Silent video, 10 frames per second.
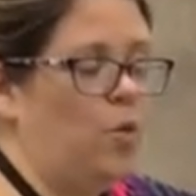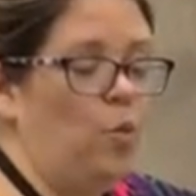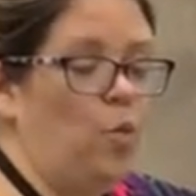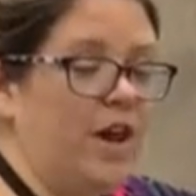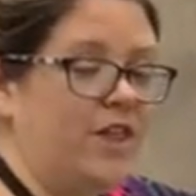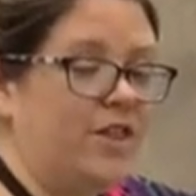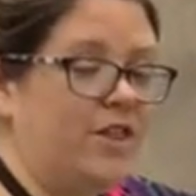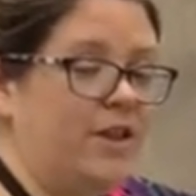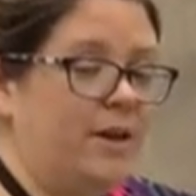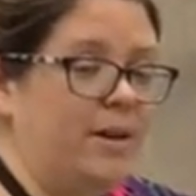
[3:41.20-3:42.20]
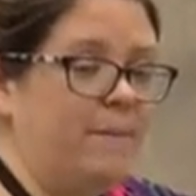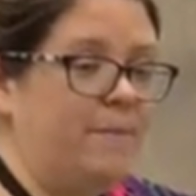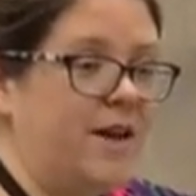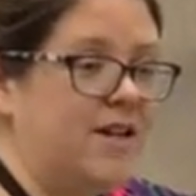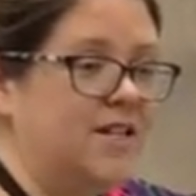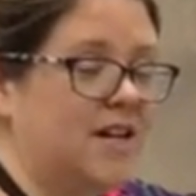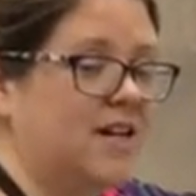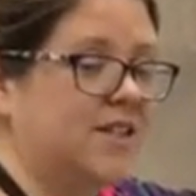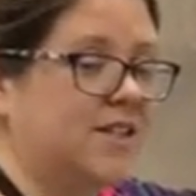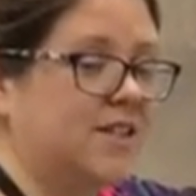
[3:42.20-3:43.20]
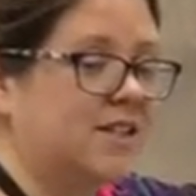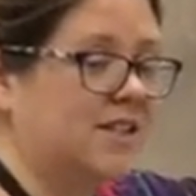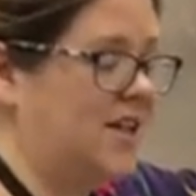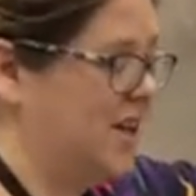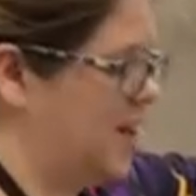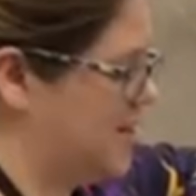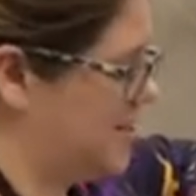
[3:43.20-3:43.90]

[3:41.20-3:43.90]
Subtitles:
with big tusks and